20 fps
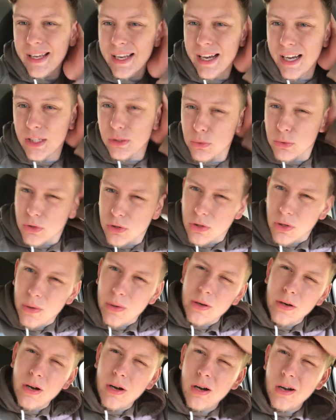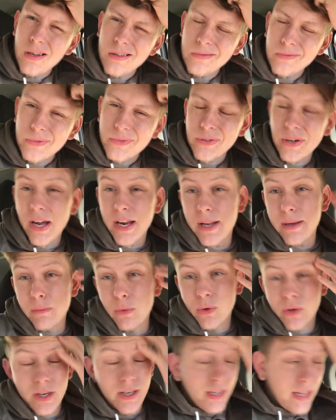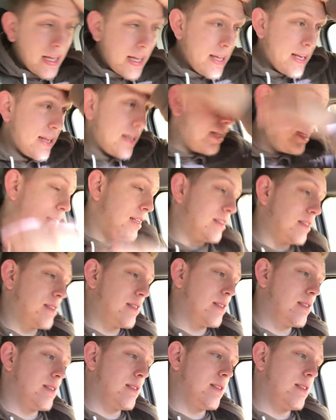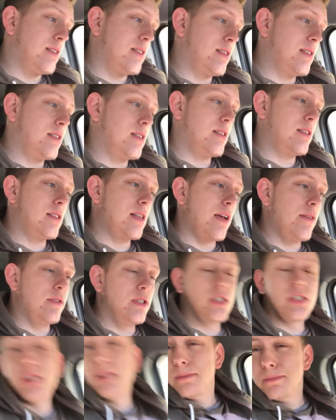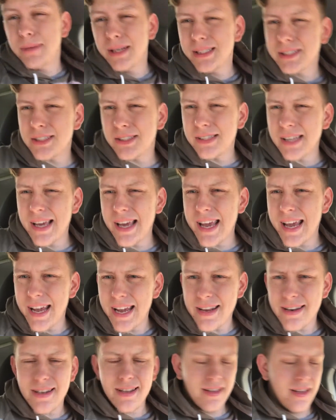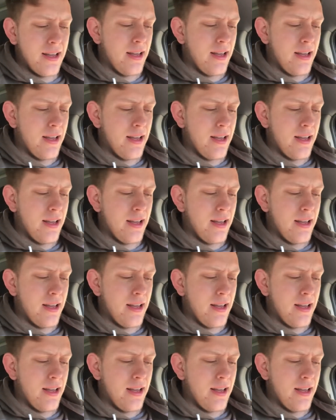Guys, what's going on? Friday morning, it is 17 minutes to 8.